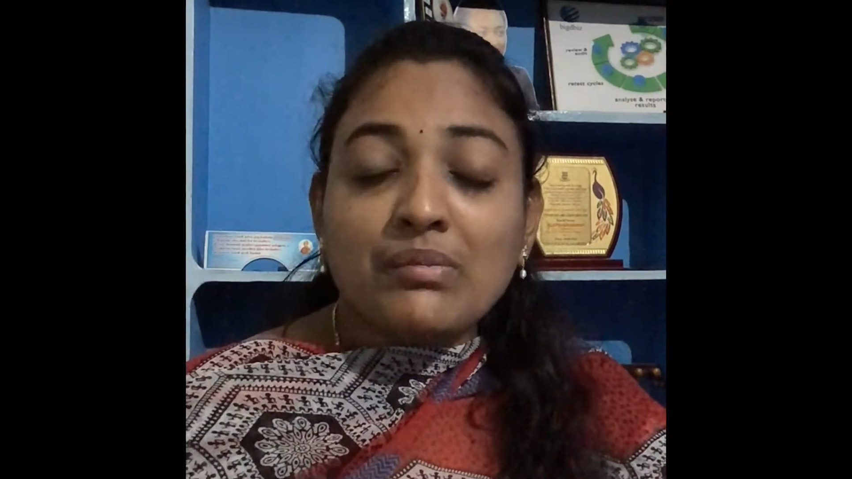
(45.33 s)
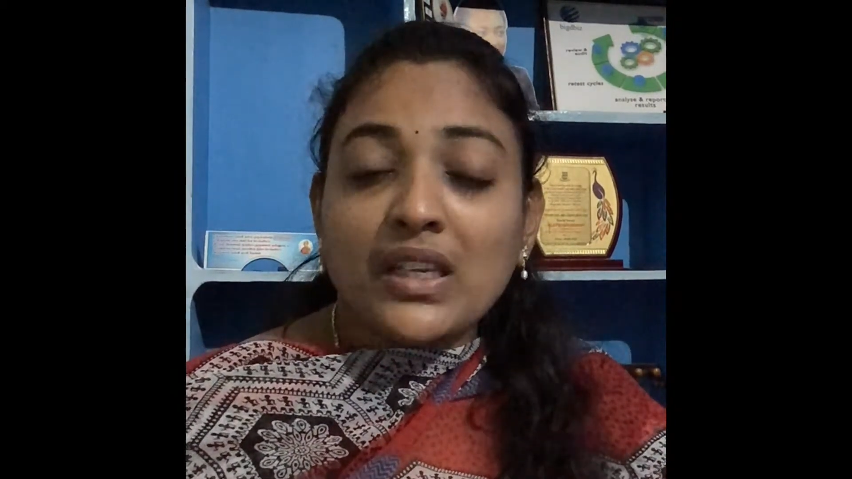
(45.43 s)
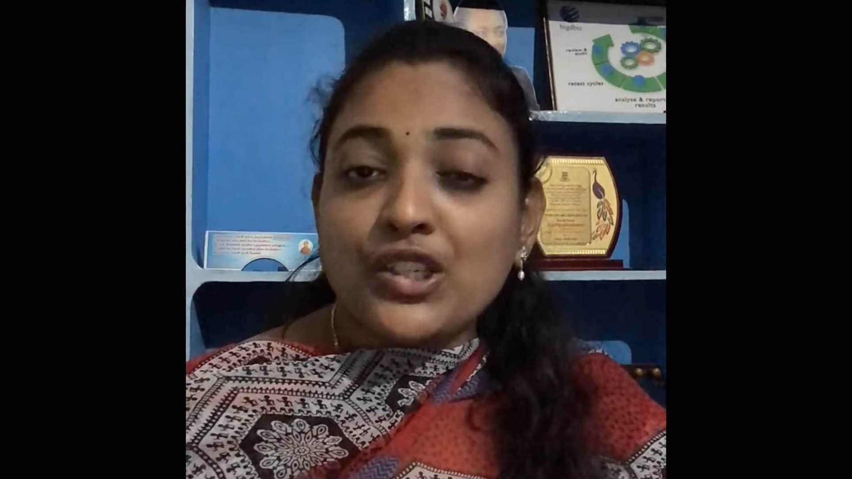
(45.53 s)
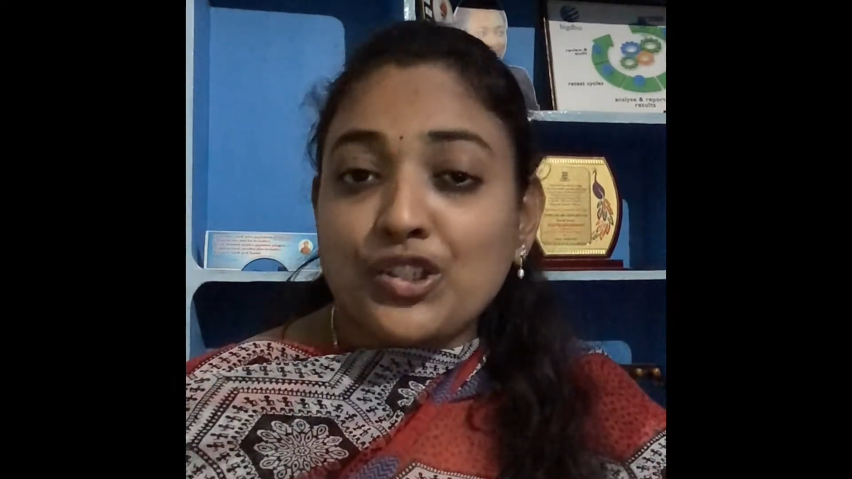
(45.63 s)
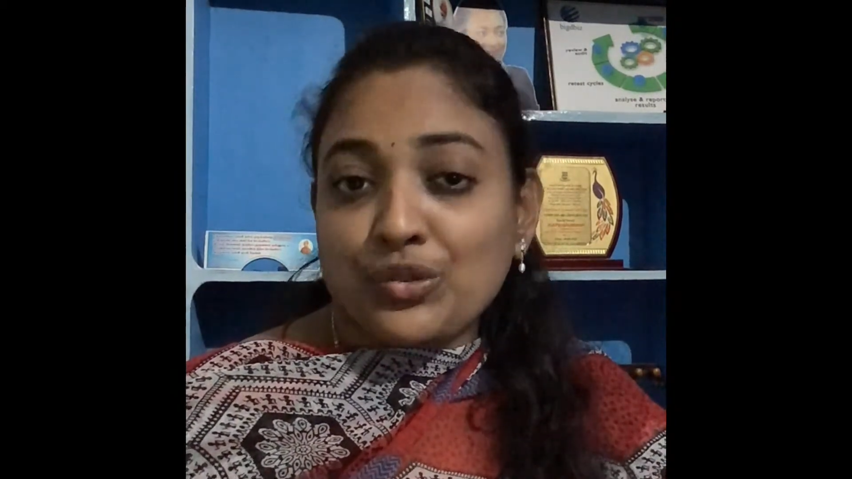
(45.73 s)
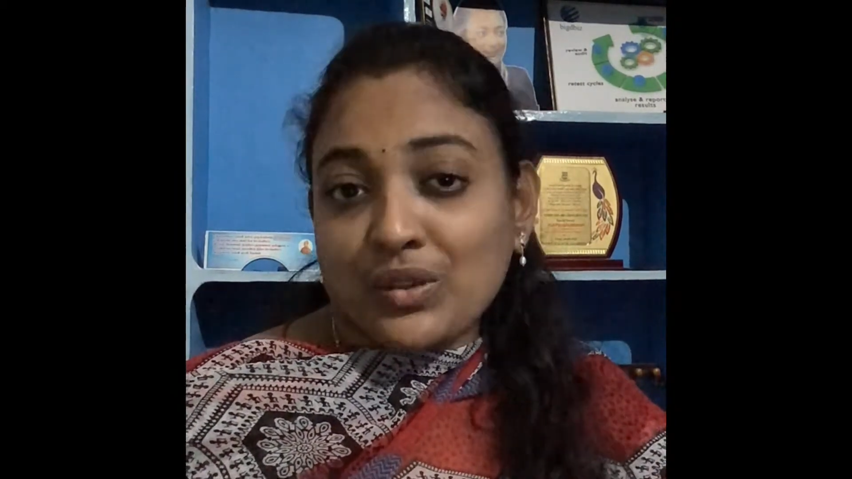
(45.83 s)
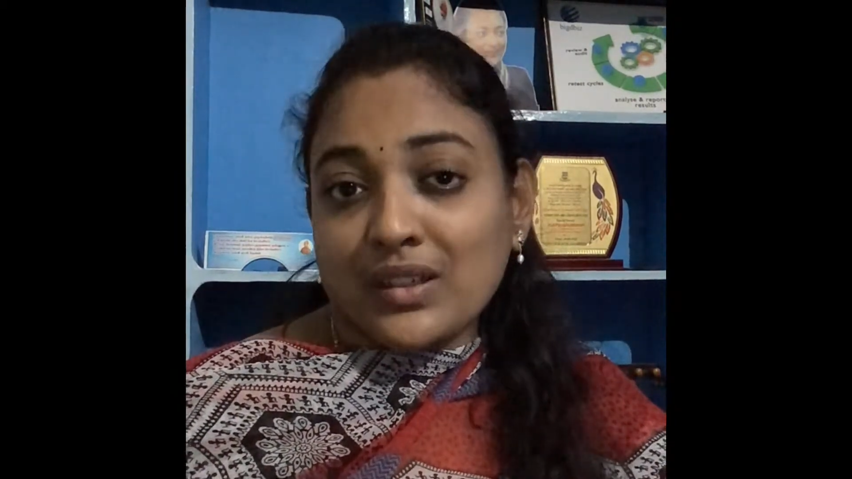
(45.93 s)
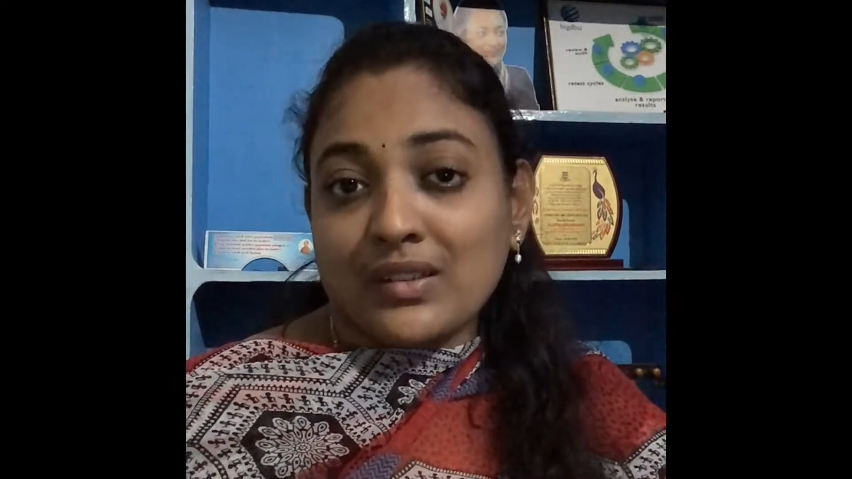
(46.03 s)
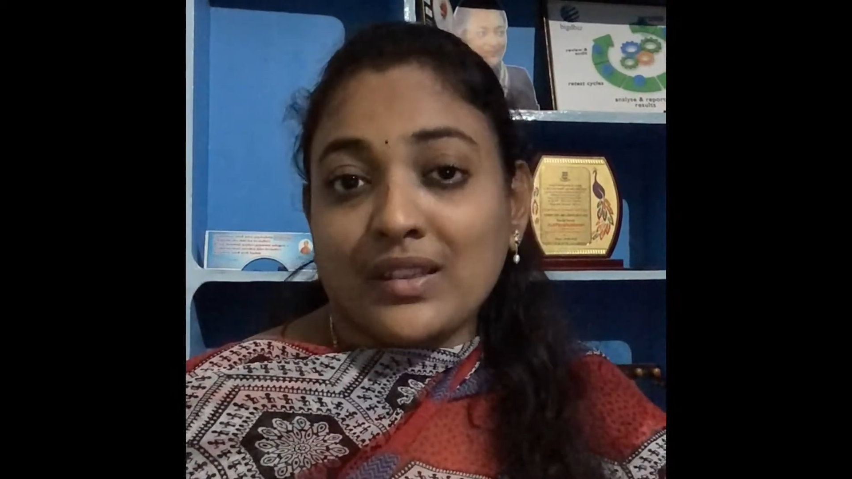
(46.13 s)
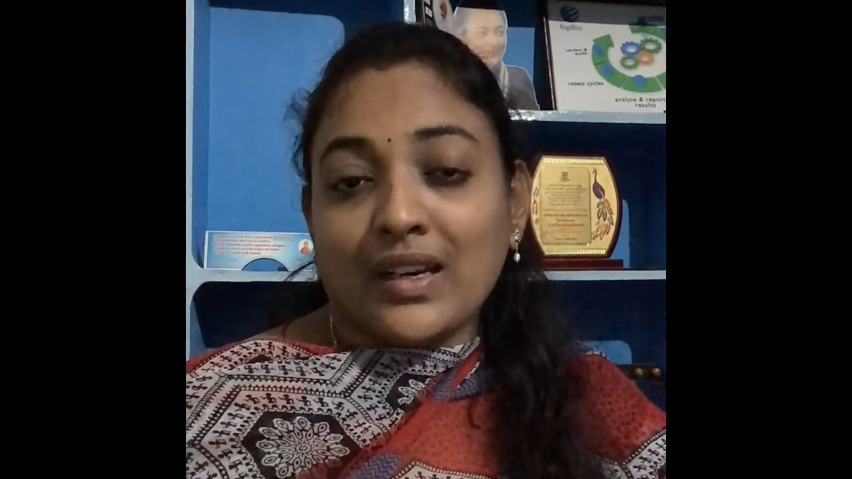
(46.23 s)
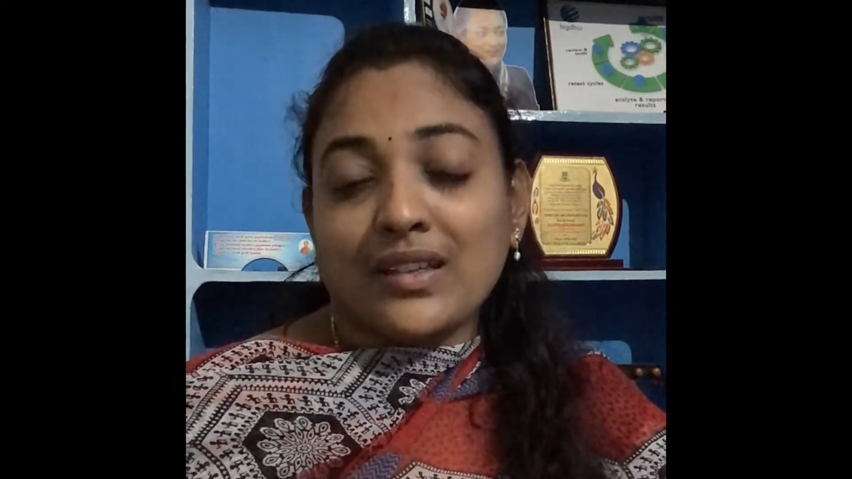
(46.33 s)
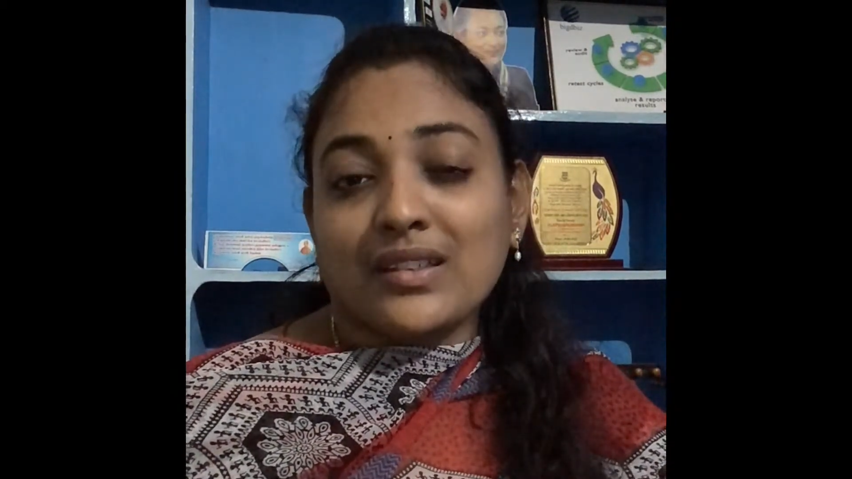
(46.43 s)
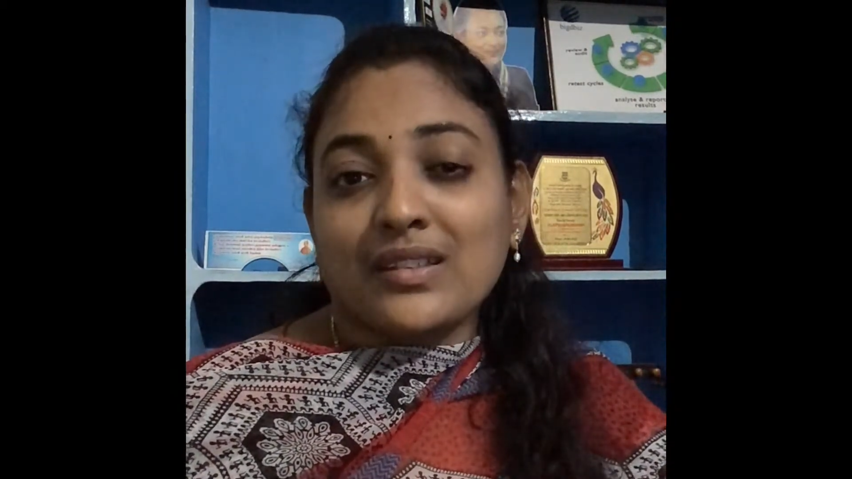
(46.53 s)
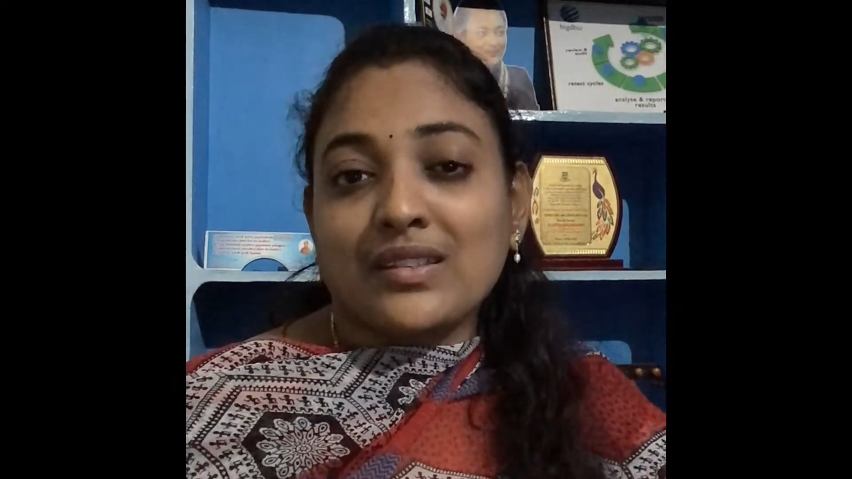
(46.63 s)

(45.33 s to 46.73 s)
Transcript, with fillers: make sure that